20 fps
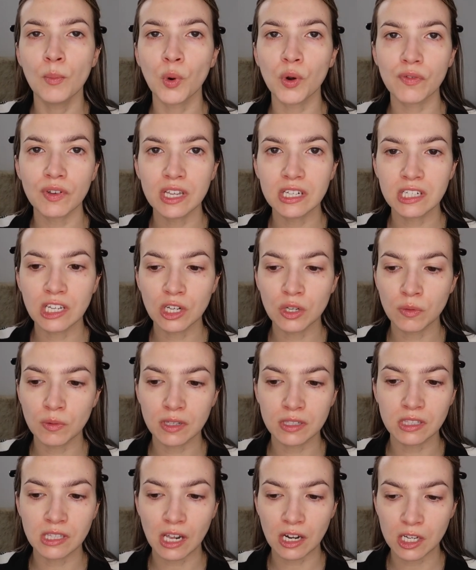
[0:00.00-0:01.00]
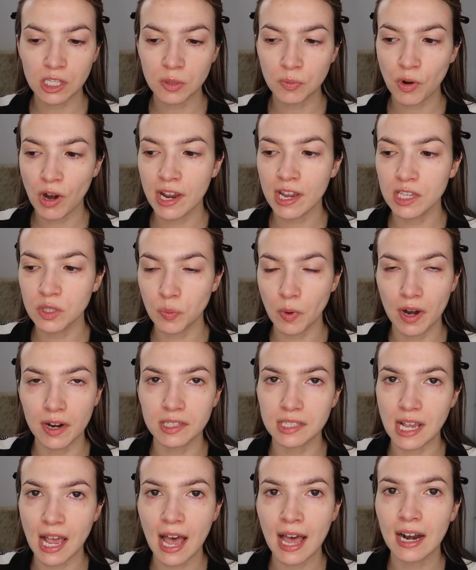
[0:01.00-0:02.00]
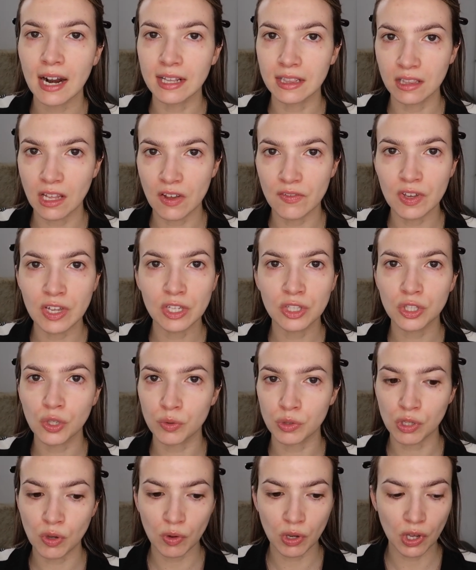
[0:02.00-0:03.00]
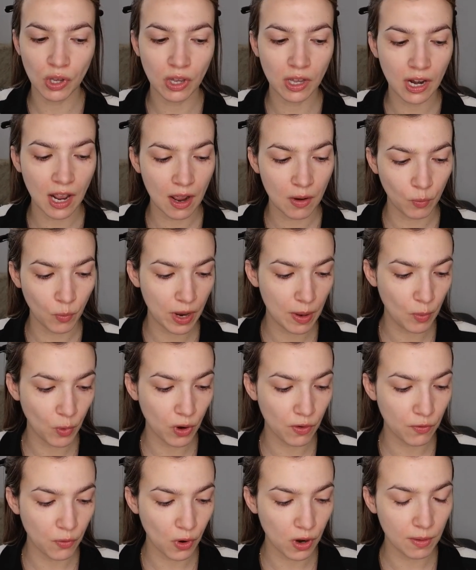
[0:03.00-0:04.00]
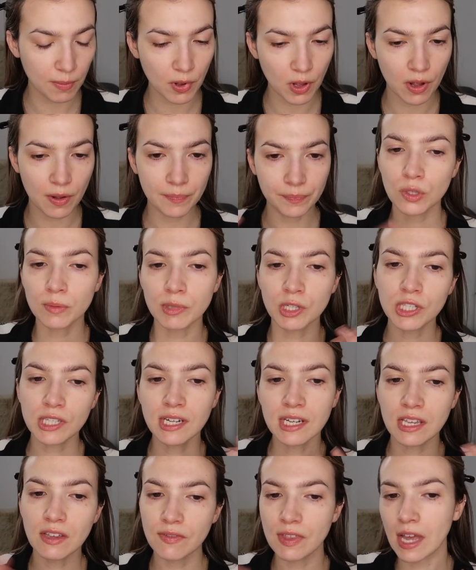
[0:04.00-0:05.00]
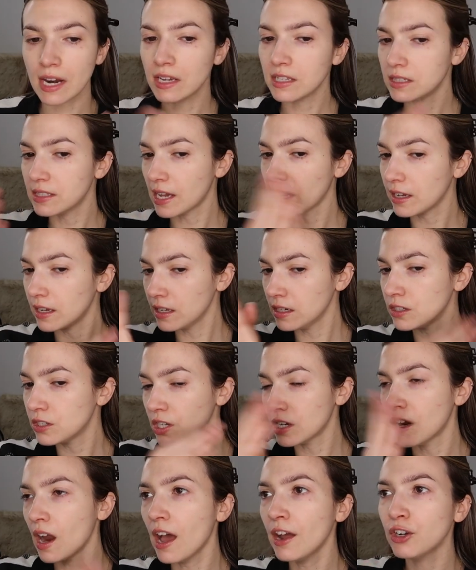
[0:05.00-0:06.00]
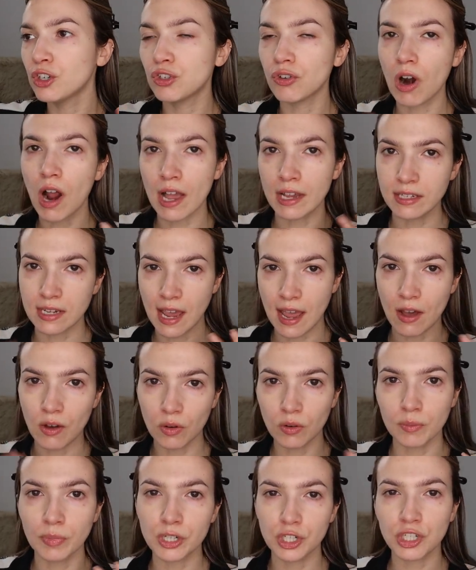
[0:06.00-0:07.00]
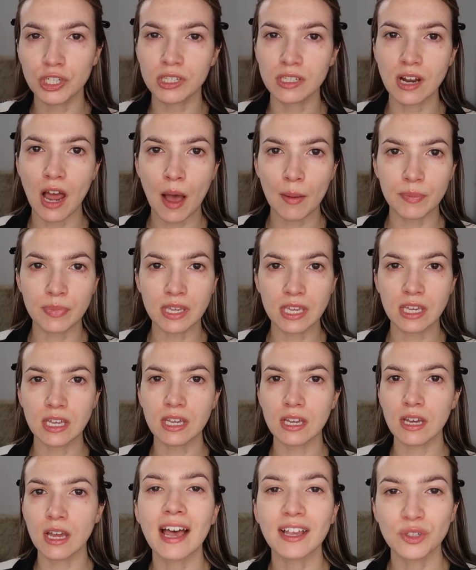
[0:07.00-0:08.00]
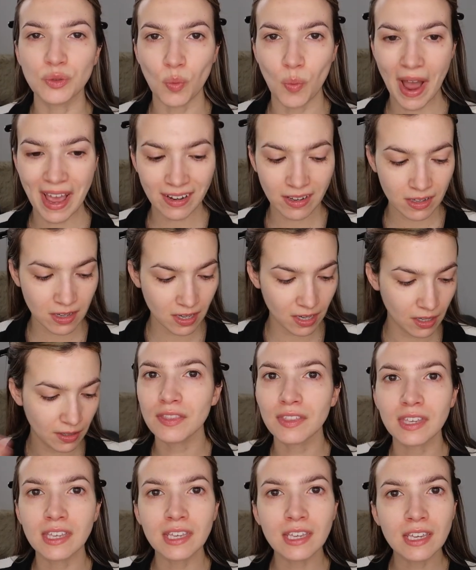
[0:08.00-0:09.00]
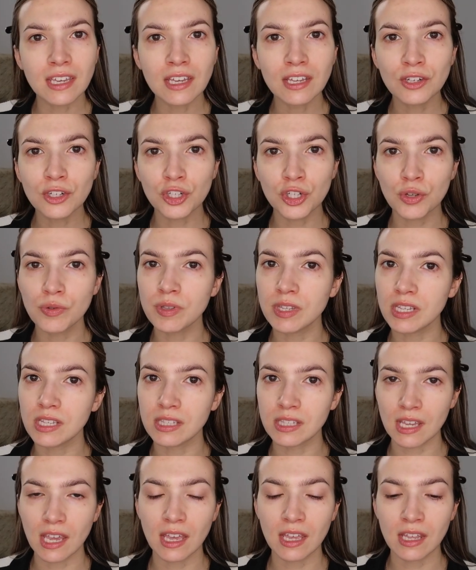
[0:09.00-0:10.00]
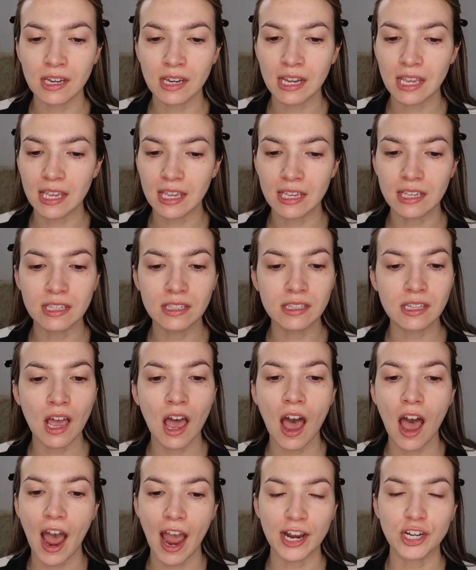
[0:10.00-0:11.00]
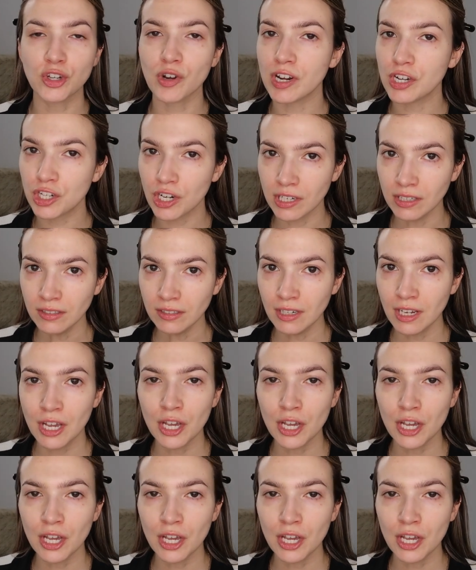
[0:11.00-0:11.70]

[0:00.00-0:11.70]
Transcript: Morphe Continuous Setting Spray is where it's at. I love it. So, so good and way more affordable. So I'm just going to give that a second to not dry down, but just not be as wet. The key to juicy skin is hydration.